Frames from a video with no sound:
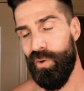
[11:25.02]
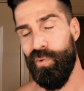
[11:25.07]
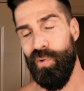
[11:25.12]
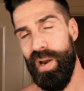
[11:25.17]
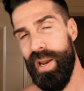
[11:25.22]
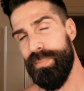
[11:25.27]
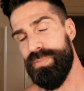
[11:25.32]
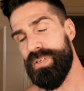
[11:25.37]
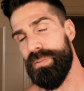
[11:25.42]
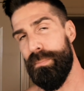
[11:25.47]

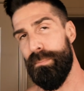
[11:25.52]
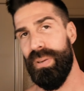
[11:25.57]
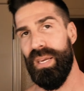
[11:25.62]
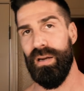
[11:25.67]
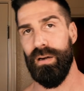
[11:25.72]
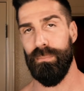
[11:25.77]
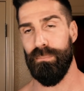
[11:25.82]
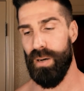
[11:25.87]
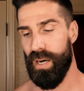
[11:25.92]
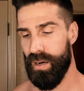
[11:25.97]
grab some
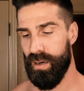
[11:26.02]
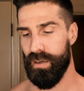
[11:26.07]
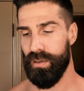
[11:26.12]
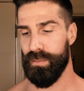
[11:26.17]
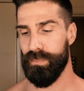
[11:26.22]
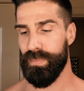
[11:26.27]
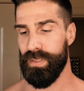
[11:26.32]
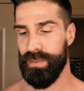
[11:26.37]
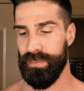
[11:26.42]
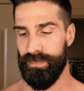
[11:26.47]
beard
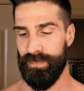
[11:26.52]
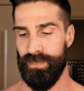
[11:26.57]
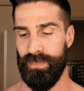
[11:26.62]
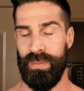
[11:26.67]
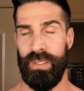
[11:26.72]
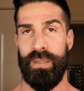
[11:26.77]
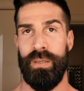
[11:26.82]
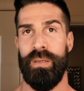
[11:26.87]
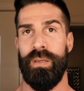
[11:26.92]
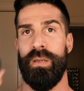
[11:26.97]
balm.
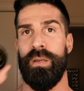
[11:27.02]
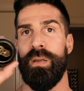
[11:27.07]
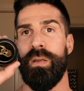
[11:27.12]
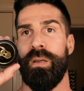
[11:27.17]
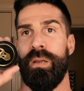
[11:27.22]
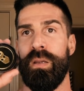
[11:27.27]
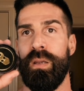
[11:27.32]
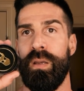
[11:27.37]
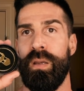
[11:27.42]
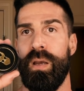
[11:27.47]

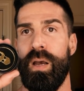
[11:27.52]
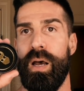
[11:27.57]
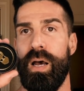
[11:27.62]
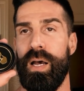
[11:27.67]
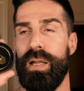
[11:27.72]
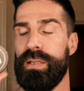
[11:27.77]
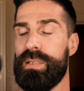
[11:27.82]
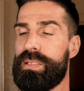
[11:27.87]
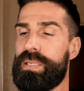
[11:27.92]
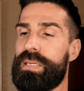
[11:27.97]

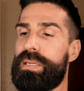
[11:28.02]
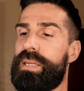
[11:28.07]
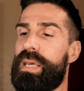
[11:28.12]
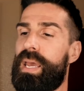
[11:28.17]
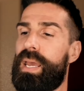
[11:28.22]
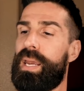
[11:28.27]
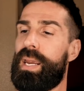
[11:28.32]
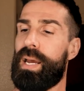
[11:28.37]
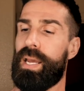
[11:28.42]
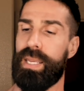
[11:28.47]

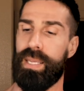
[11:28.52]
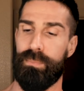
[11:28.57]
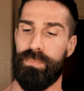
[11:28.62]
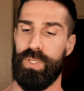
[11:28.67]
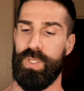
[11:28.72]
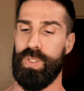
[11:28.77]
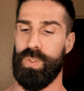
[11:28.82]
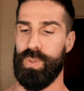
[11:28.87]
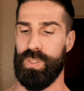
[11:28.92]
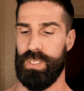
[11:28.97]
Today I am
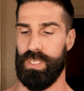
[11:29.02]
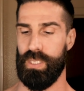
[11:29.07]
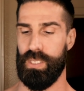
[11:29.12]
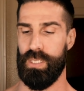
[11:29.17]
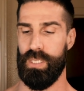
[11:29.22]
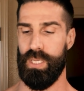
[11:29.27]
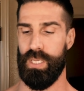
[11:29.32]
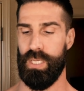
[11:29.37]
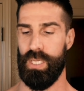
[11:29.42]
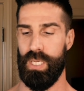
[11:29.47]

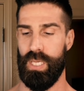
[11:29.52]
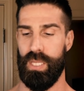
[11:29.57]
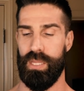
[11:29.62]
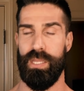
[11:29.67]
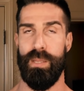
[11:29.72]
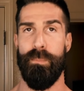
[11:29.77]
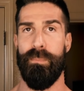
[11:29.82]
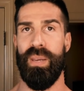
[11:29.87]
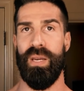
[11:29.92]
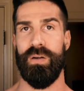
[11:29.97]
using
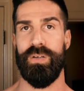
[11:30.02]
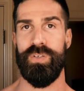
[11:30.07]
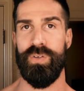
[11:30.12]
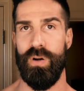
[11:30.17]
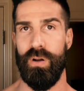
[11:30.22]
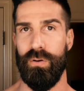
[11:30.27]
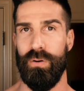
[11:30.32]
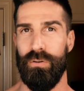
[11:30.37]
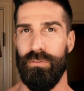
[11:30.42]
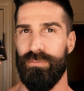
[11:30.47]
the Beard
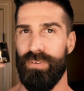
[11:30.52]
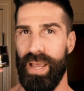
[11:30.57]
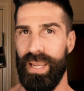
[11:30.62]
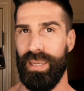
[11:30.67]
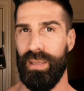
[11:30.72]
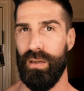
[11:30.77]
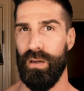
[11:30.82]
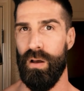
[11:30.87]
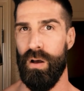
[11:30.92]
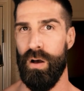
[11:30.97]
Struggle
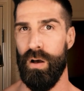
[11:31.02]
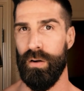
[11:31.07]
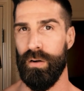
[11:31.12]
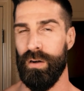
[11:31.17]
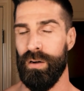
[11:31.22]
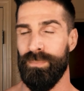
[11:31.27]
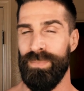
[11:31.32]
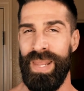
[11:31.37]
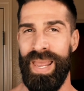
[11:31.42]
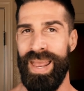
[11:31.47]
Viking
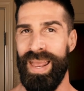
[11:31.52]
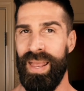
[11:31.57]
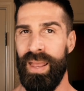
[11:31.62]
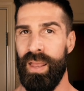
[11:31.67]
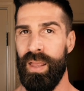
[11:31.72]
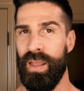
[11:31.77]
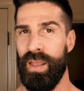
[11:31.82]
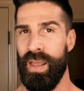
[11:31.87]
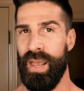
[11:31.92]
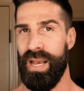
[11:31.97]
Honor.
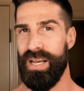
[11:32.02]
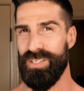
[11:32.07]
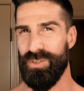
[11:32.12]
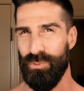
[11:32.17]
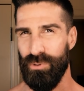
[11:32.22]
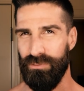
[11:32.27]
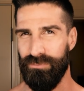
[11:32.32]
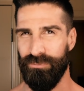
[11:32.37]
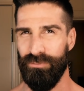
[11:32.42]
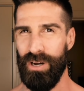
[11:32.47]
Has a
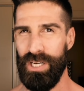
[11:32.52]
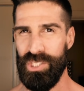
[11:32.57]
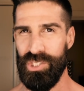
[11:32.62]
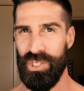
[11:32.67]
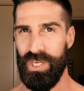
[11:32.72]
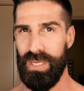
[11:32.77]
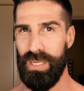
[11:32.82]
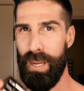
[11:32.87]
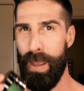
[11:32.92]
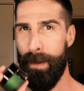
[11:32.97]

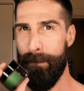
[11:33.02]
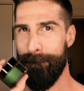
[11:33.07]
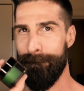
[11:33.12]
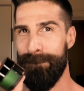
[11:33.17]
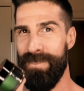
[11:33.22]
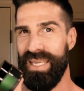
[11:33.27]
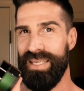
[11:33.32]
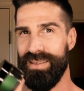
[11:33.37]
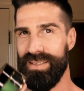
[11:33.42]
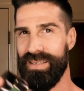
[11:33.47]
refreshing
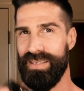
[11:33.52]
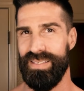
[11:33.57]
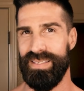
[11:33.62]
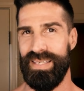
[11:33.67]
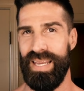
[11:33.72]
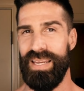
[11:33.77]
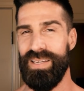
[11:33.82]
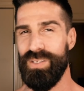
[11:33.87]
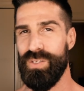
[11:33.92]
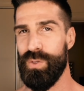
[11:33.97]
mint
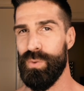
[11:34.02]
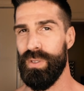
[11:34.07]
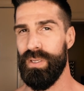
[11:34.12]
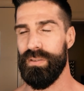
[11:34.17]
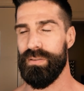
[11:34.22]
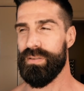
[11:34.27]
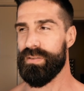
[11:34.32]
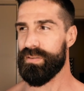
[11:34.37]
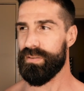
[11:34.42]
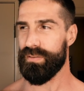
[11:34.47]
scent to
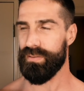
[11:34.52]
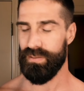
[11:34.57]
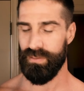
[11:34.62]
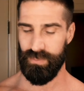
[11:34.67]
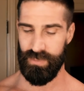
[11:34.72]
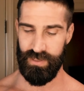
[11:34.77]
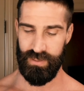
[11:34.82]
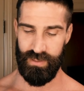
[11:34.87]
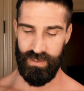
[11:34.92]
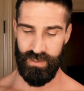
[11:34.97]
it.
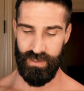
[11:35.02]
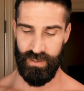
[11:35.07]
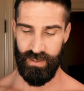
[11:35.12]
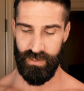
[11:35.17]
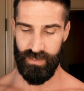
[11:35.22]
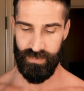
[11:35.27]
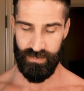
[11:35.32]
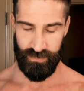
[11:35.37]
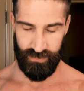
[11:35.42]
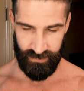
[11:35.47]
Let me see
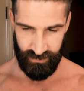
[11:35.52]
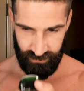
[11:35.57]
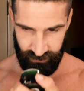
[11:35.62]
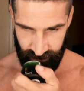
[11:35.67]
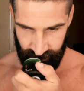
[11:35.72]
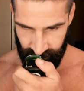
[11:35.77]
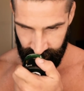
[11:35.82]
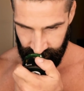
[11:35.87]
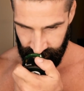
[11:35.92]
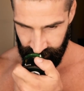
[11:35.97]
here.
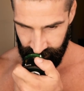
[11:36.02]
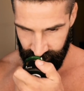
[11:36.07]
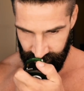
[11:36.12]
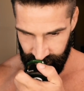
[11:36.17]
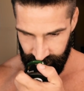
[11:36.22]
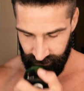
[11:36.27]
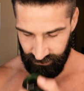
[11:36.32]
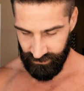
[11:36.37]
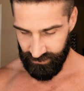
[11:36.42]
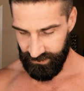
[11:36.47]

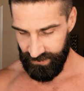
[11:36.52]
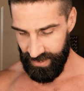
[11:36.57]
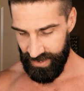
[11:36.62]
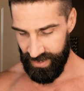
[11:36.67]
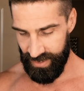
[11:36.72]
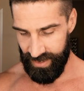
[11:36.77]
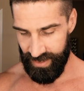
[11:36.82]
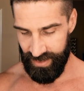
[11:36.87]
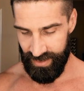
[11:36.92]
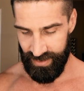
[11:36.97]

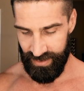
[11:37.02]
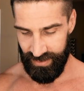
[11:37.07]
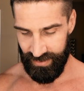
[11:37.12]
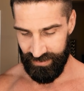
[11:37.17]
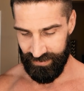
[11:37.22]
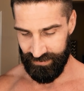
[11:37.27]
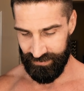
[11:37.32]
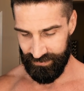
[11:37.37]
Yeah.